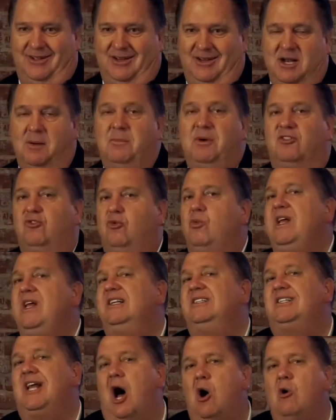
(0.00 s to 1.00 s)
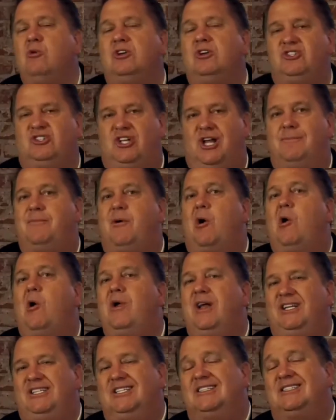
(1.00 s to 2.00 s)
Number 3 is ownership. Our
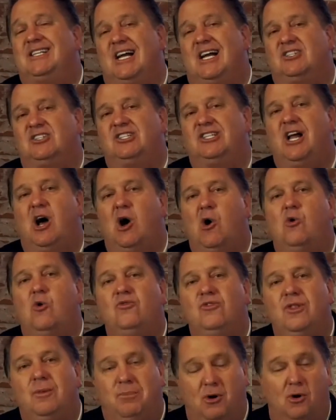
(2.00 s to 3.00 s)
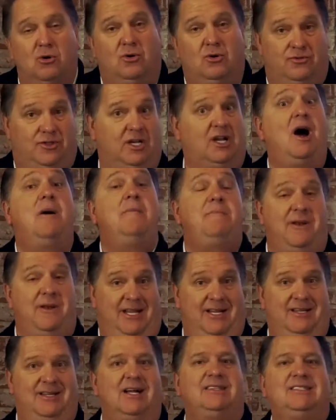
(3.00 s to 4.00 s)
agents actually own the broker, the
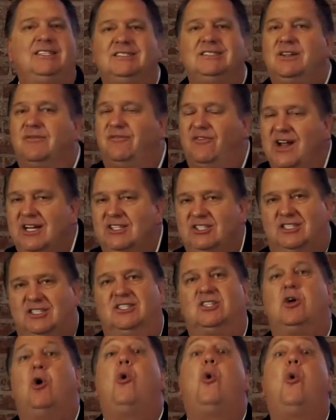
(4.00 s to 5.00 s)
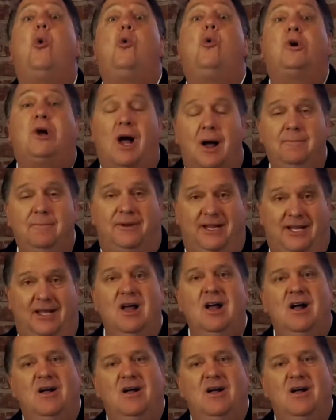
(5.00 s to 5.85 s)
company, not just the franchise, the whole company.